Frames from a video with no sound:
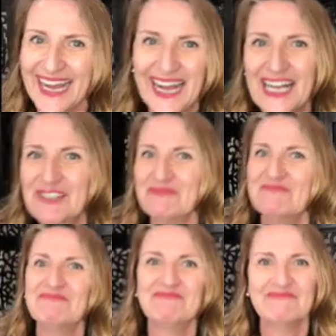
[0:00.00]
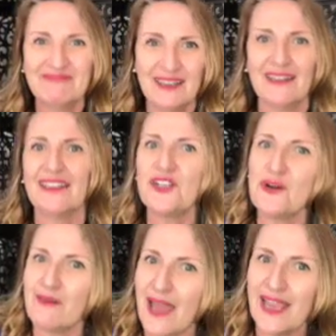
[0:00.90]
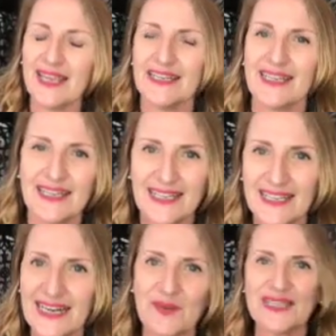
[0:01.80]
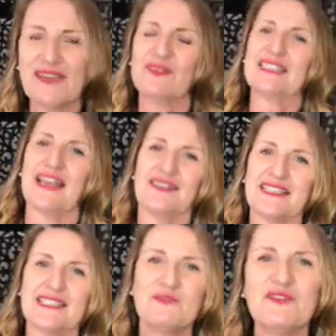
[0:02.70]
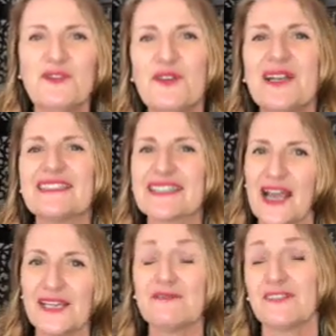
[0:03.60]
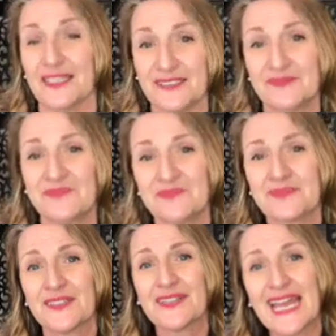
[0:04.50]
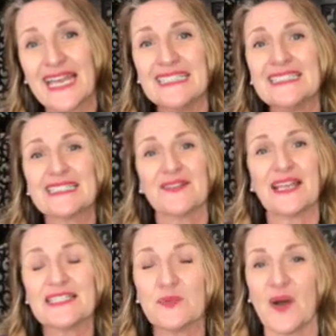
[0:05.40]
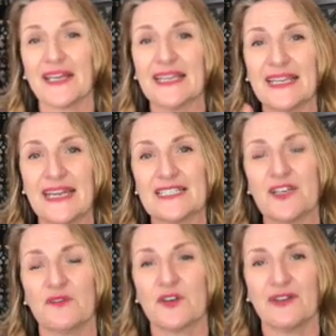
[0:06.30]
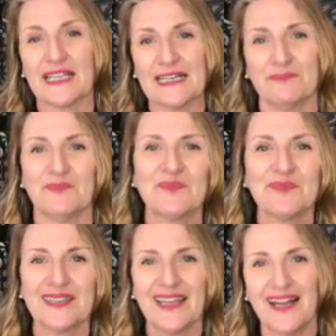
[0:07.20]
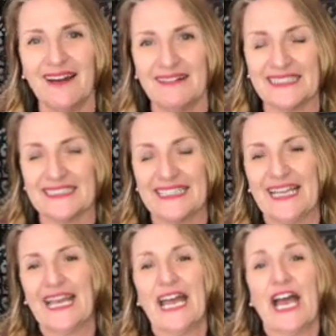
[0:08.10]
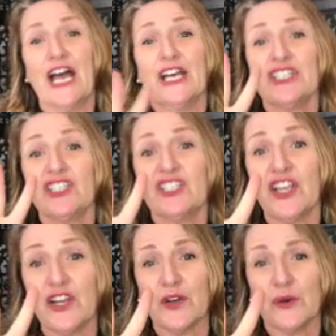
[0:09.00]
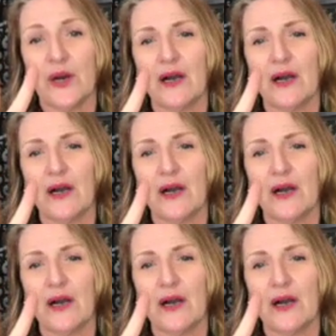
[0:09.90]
You're right. We've never done this before. It's kind of fun. Okay, so that's one, connection over curriculum. All right. 2,